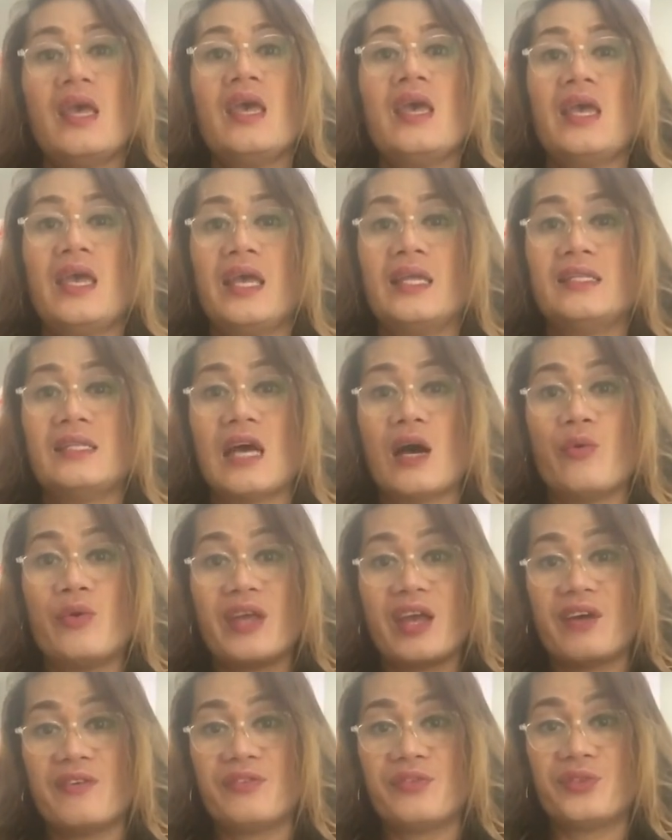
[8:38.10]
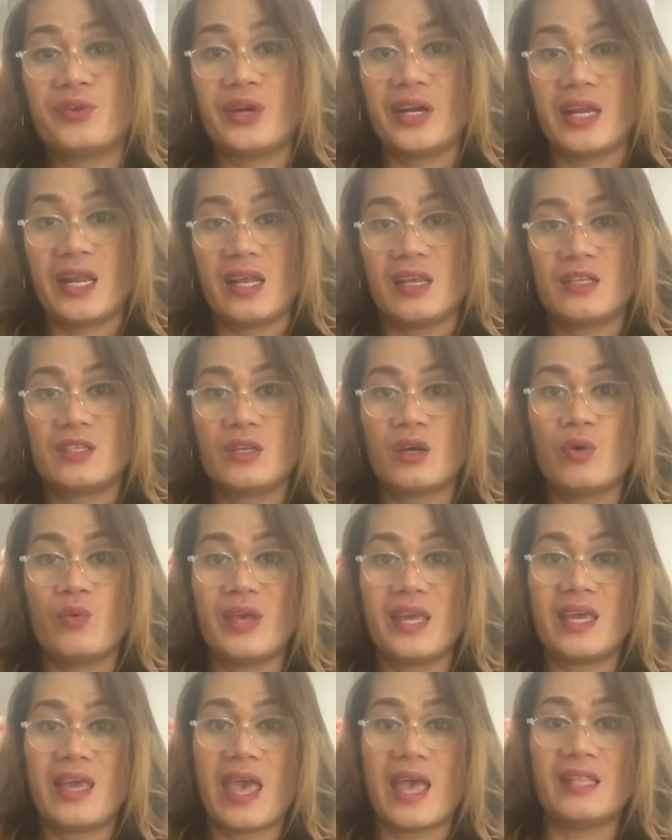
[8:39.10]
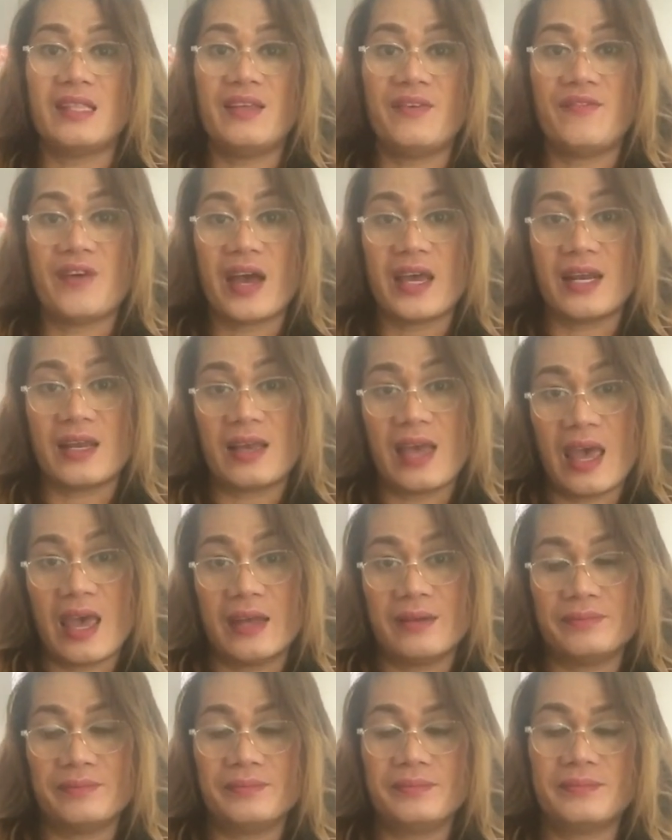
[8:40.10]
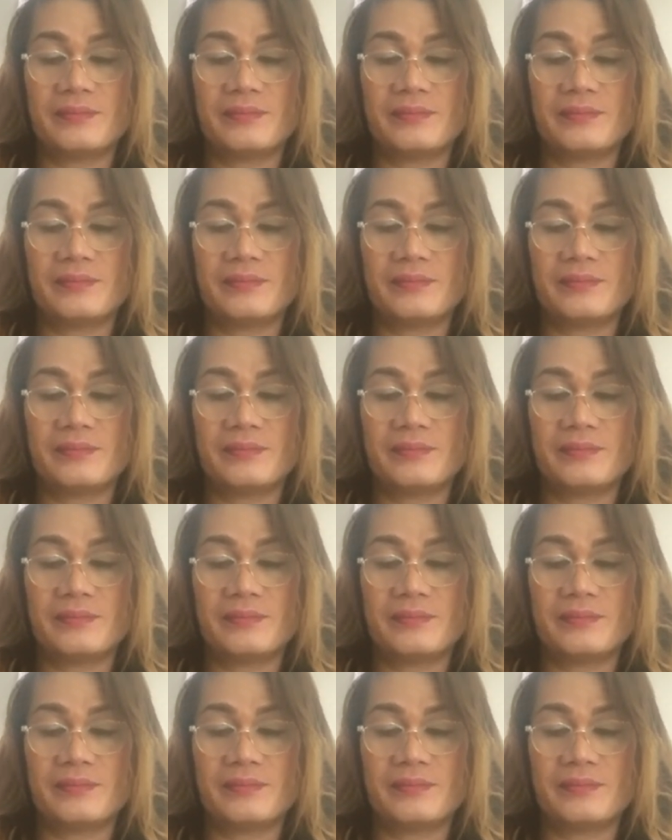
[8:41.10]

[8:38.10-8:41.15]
And now we have 30. So we can divide again.